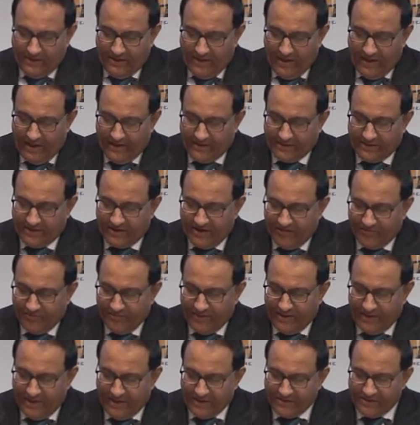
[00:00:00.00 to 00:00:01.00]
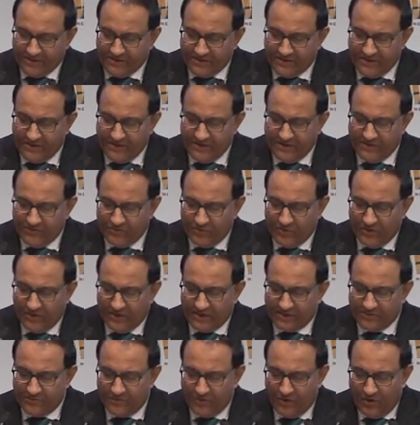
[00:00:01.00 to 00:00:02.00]
and government agencies will
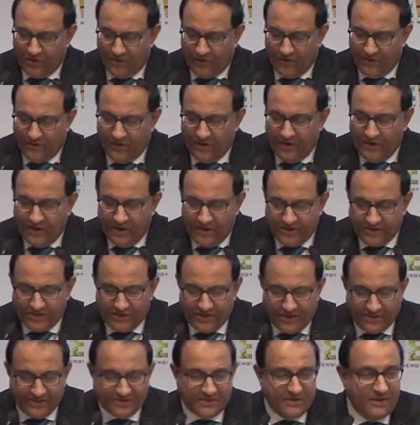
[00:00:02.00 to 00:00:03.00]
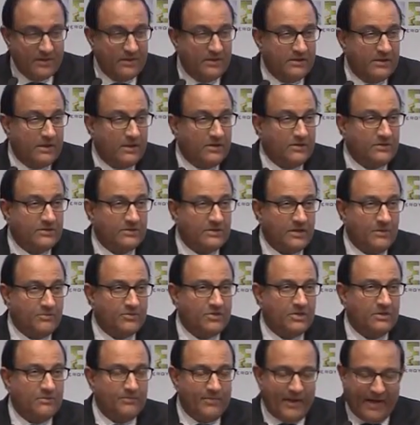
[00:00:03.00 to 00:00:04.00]
explore adjusting their
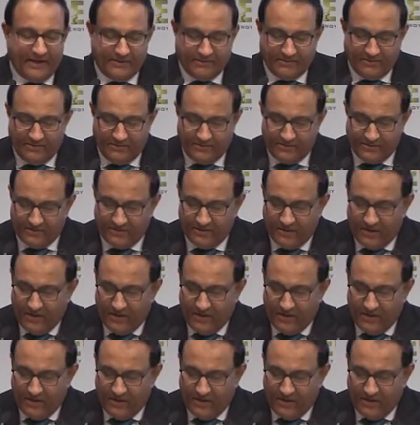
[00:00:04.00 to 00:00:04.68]
consumption patterns